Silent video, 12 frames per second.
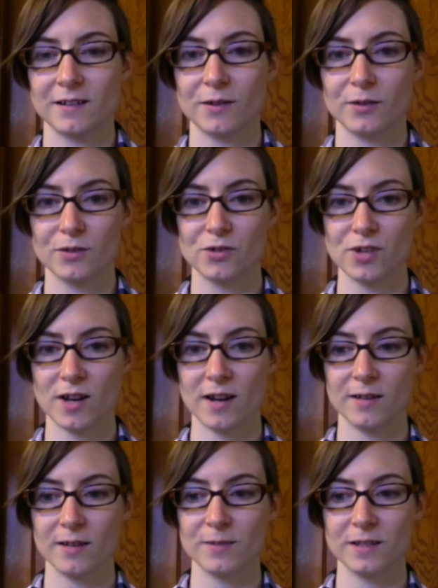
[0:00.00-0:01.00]
other
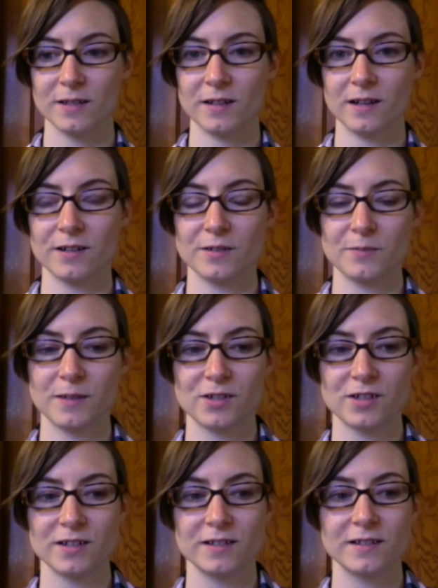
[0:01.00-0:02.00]
jobs in higher
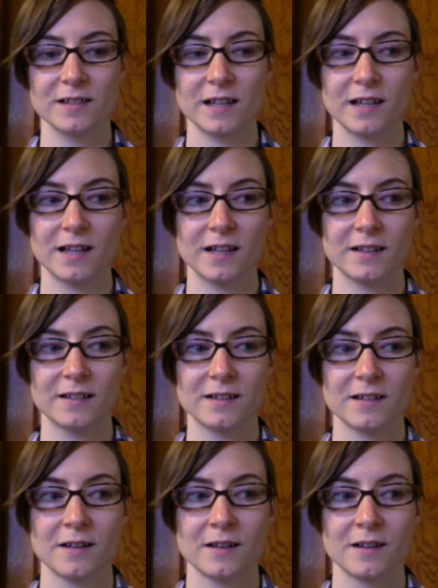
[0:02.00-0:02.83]
dimensions, and